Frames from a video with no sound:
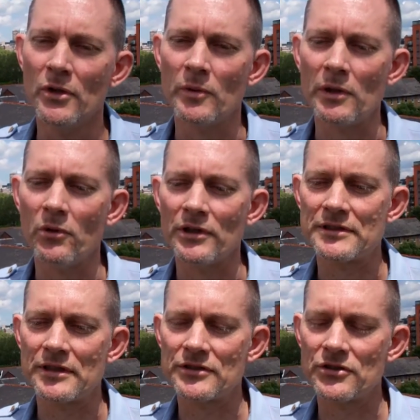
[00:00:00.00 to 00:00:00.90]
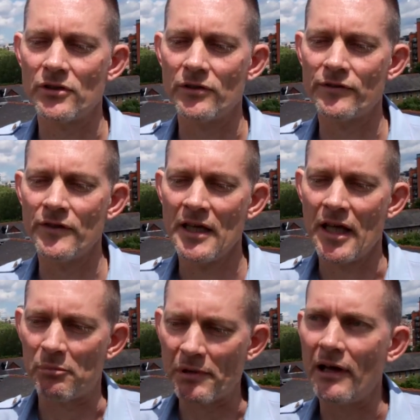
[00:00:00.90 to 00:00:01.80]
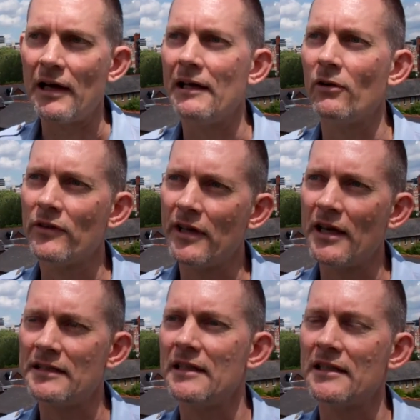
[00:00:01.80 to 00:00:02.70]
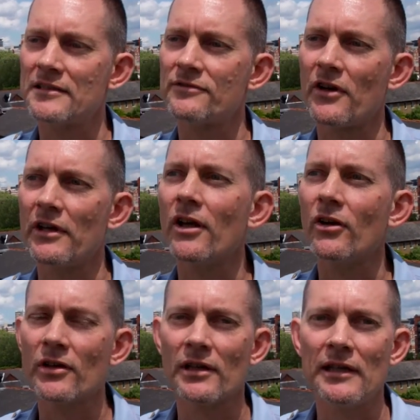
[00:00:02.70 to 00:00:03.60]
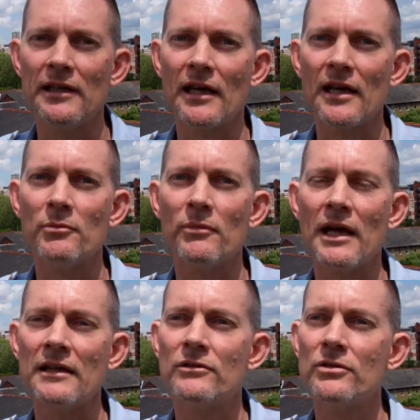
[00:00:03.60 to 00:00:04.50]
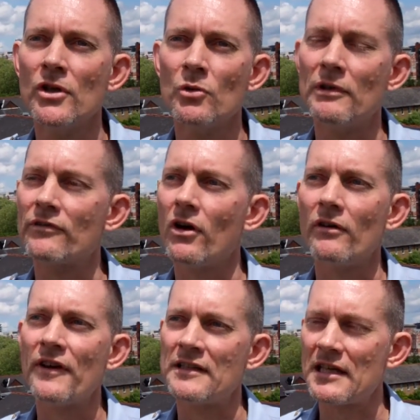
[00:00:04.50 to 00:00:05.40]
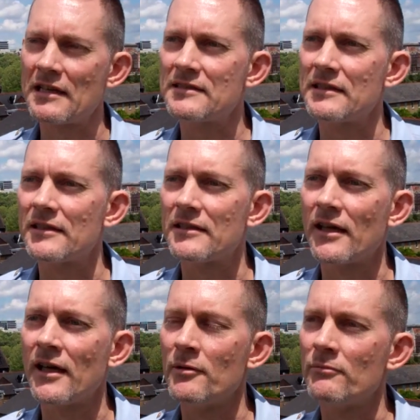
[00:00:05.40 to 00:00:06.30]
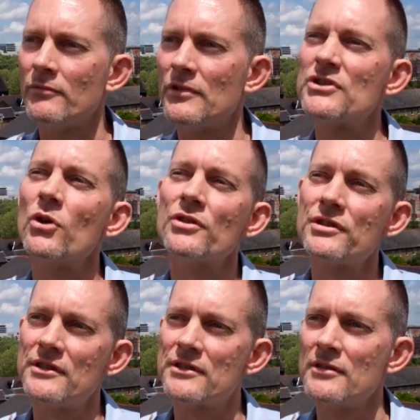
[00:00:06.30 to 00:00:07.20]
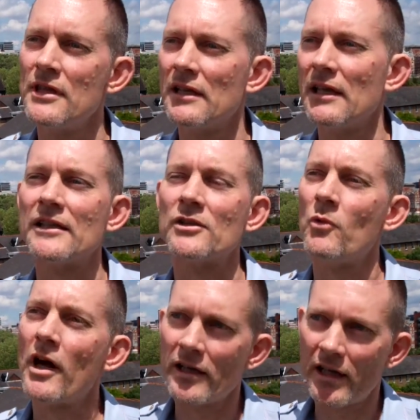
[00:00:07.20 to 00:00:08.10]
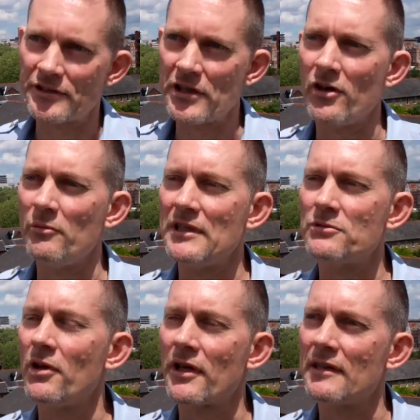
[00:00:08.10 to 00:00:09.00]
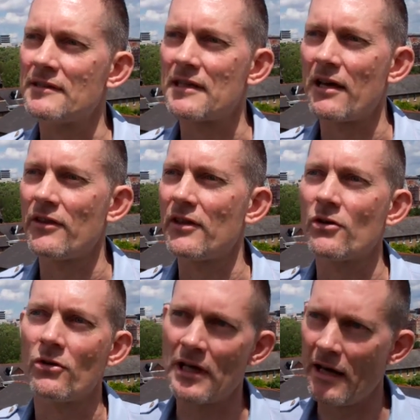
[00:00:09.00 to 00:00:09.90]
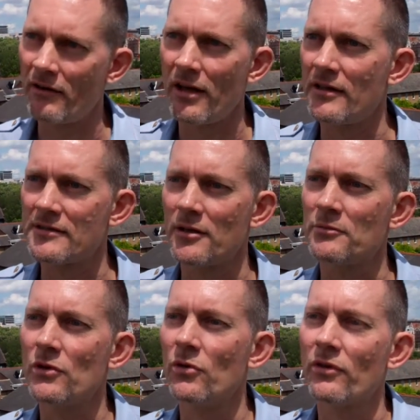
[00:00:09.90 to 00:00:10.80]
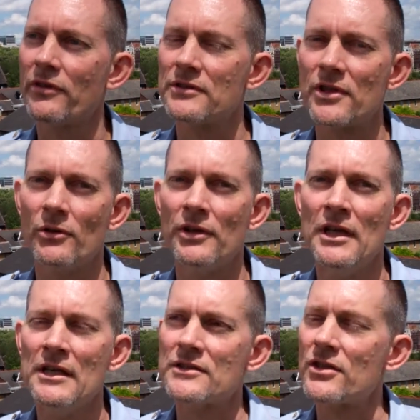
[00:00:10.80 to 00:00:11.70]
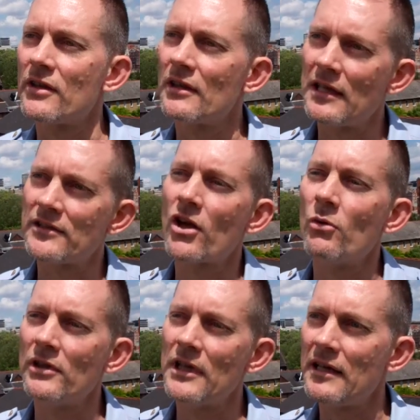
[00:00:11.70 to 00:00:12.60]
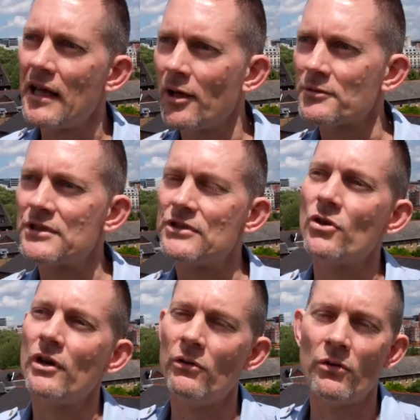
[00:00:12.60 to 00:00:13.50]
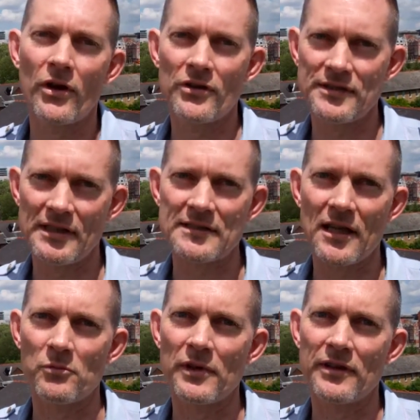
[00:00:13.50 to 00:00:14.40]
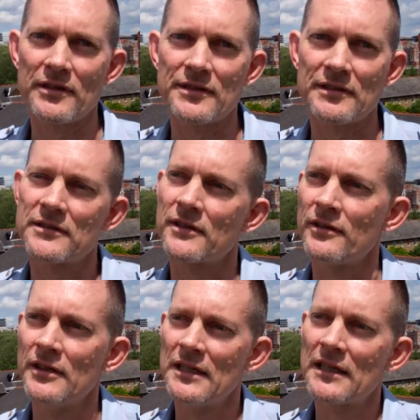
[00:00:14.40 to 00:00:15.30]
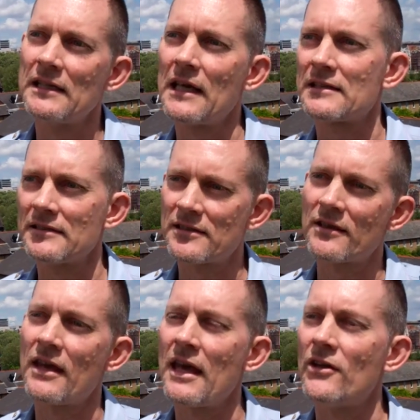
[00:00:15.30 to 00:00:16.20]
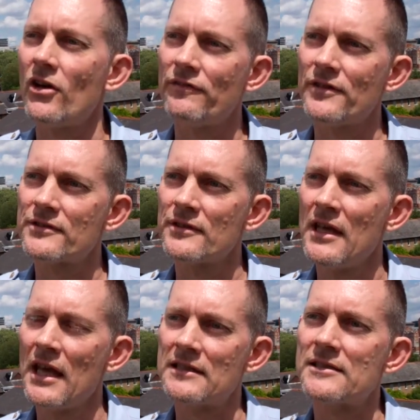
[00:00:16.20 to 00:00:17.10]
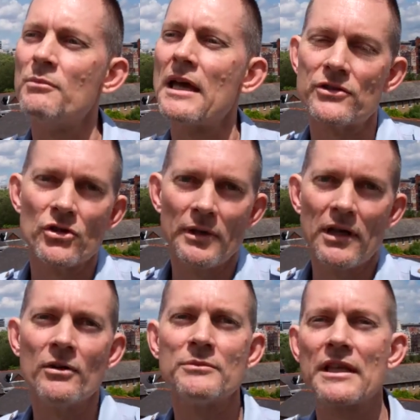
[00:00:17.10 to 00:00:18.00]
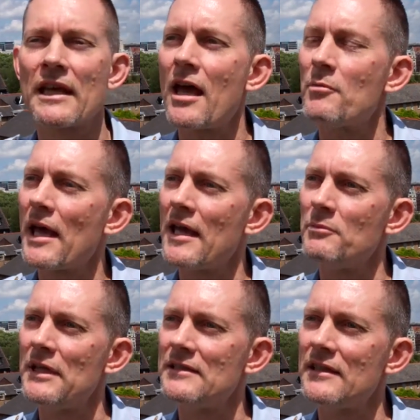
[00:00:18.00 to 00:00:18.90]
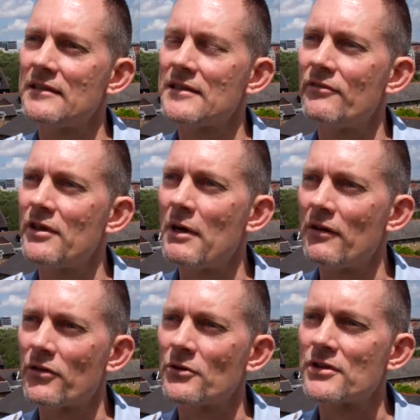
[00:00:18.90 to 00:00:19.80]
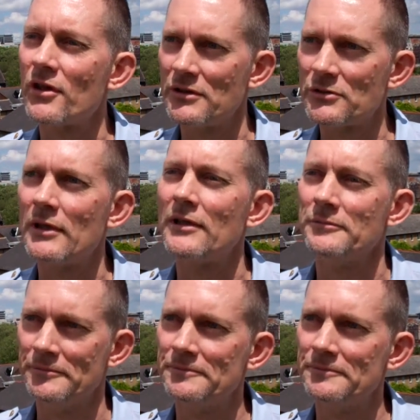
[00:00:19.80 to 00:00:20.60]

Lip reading: We want to sort of apply all the ideas very locally, and we've got fantastic resources London-wide, like Jeremy's work in Southwark or Caroline's up north and so on. So the London coordinator helps to join all those things up with us and to connect us to the head office and to make sure we come to the campaign meetings every month or so as well.